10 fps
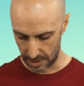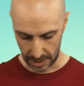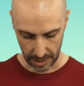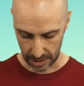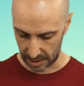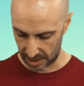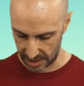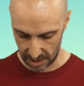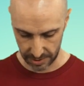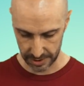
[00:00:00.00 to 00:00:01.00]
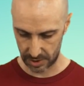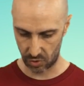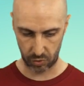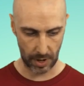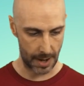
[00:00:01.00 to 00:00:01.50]
I gotta clean all this
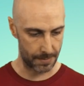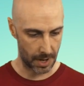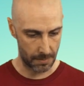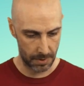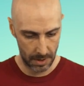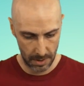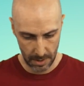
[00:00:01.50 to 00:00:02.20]
crap up.